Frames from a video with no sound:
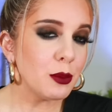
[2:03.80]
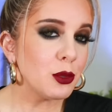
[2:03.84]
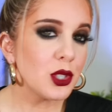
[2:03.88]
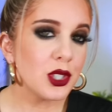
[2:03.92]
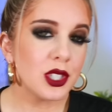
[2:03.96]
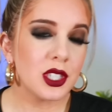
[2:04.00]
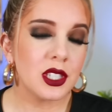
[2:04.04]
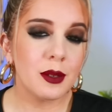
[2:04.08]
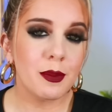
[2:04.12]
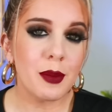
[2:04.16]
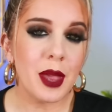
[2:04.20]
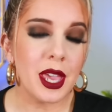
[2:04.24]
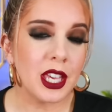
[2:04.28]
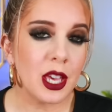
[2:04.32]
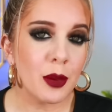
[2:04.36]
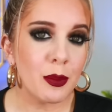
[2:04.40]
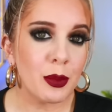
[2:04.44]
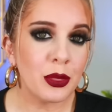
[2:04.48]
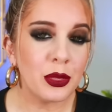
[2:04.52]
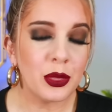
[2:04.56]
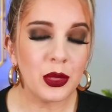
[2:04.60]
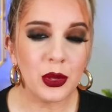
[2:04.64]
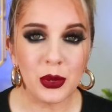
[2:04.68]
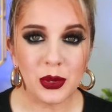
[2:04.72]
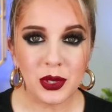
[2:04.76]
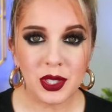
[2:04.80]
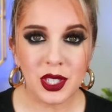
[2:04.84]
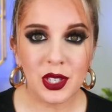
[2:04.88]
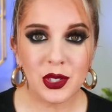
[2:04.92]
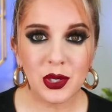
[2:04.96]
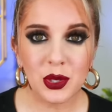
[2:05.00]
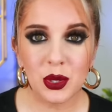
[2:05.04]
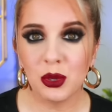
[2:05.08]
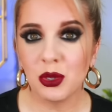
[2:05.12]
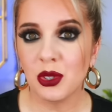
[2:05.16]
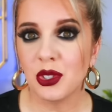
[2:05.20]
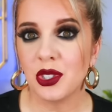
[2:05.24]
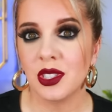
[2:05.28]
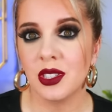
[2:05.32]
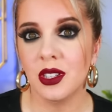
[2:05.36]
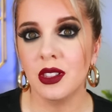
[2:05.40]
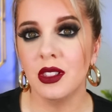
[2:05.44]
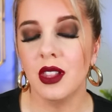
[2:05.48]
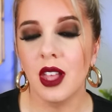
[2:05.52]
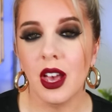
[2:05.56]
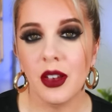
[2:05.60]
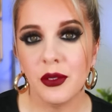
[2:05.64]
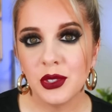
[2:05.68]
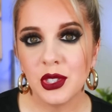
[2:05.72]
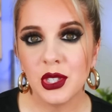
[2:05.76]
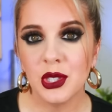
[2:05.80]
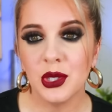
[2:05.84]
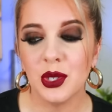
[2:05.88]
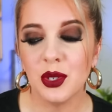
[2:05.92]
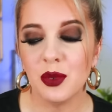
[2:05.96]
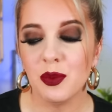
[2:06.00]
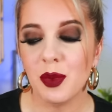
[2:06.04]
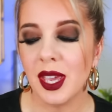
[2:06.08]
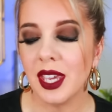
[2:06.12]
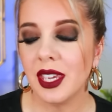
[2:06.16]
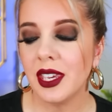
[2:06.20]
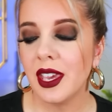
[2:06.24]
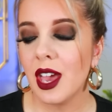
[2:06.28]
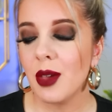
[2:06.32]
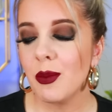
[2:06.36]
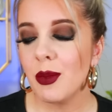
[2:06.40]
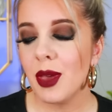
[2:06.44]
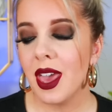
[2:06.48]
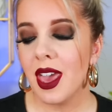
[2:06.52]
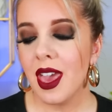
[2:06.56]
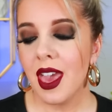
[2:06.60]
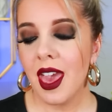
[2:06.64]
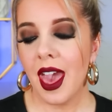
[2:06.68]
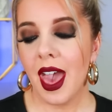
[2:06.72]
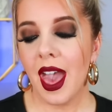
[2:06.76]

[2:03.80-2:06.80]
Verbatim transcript: I'm just a makeup enthusiast who just loves to do makeup.